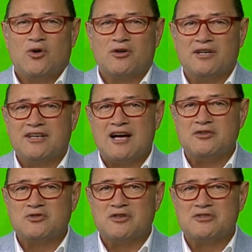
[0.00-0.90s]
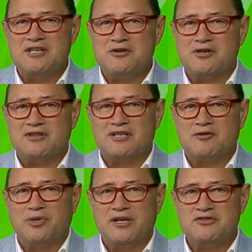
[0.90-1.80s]
Auckland Council is nearing the
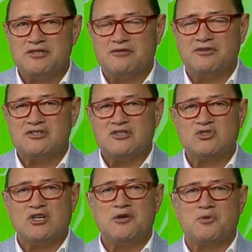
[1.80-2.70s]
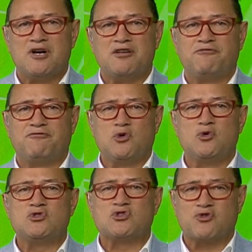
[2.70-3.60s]
completion of its citywide
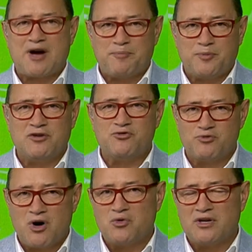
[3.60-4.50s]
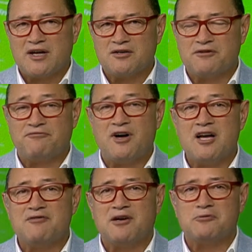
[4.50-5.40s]
food scrap bin rollout to
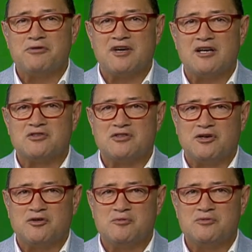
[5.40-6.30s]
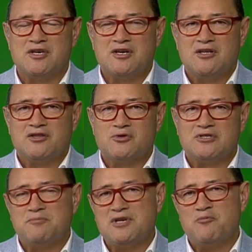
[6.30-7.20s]
500,000 homes through
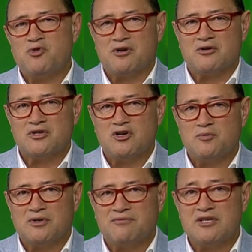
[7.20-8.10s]
September and October.